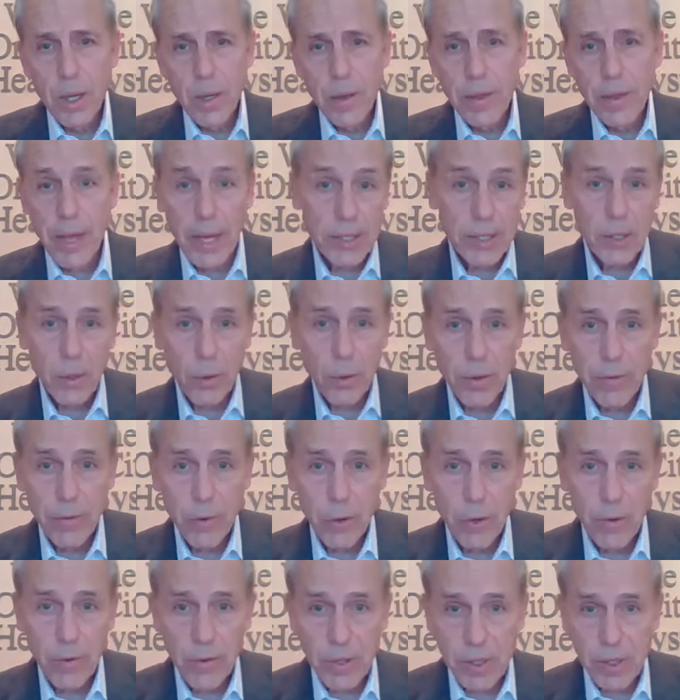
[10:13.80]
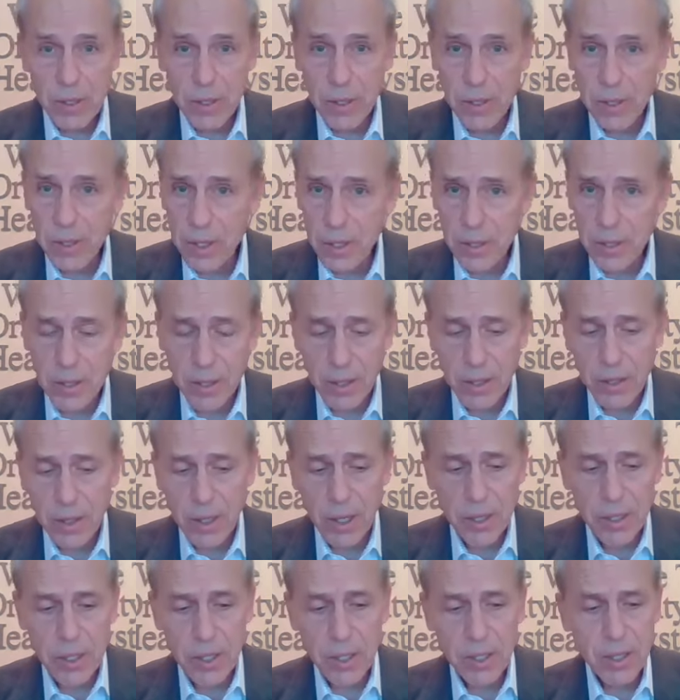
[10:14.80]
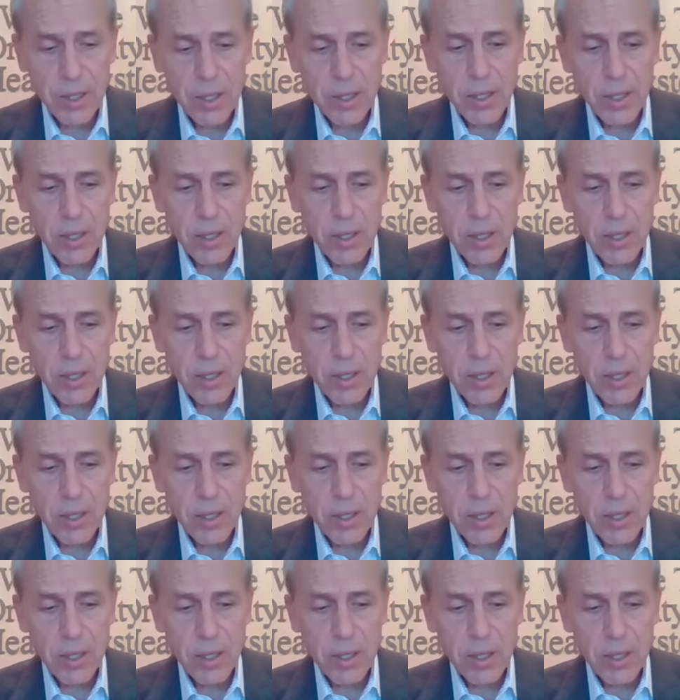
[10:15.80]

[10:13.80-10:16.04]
That's a review of the statistics. I'm just